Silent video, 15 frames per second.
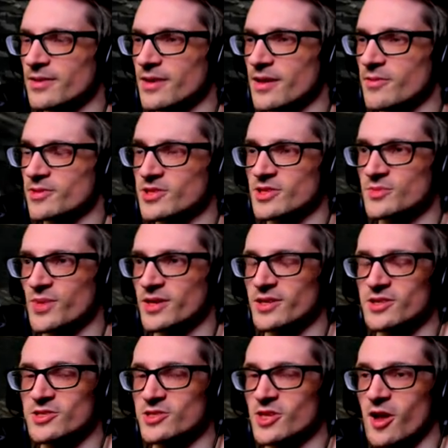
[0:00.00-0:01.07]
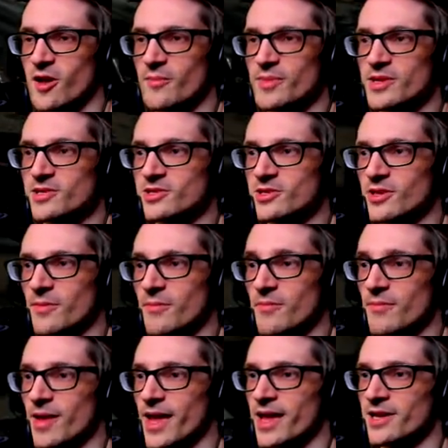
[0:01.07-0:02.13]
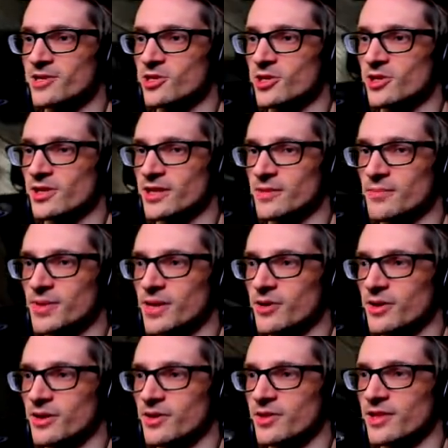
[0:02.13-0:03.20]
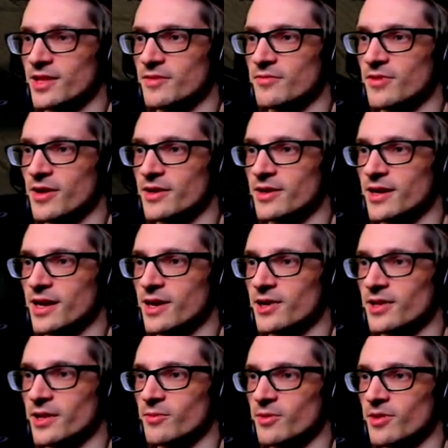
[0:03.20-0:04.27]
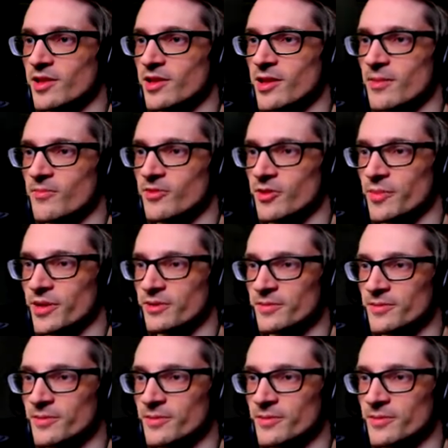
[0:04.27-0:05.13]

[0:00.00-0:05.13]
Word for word: I wasn't expecting zombies to magically peer out of thin fucking air. Like, where do they come from, huh?